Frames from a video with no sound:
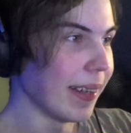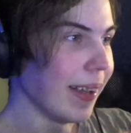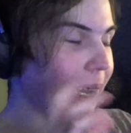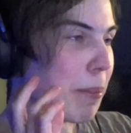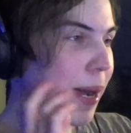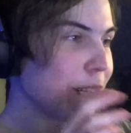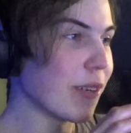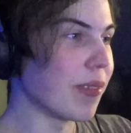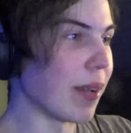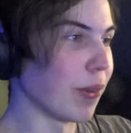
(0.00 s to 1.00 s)
Imagine
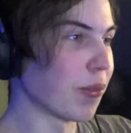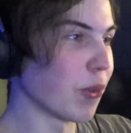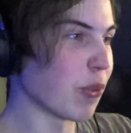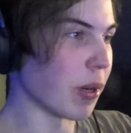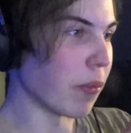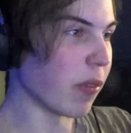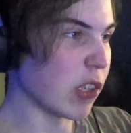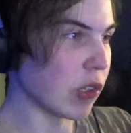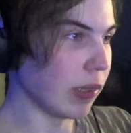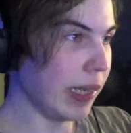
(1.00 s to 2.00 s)
if devil fruits were
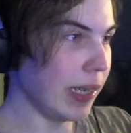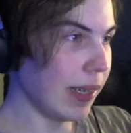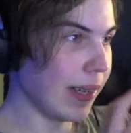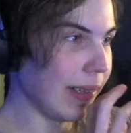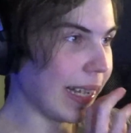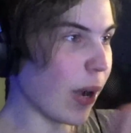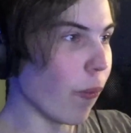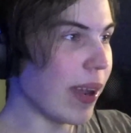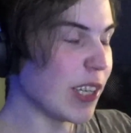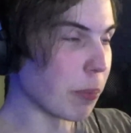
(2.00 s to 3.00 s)
originally like a
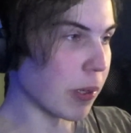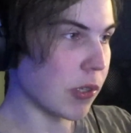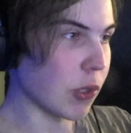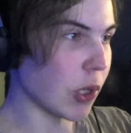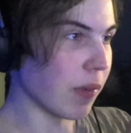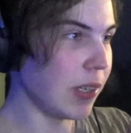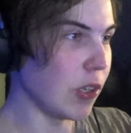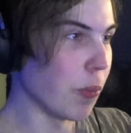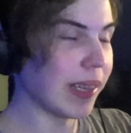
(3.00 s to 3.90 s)
way to preserve a human,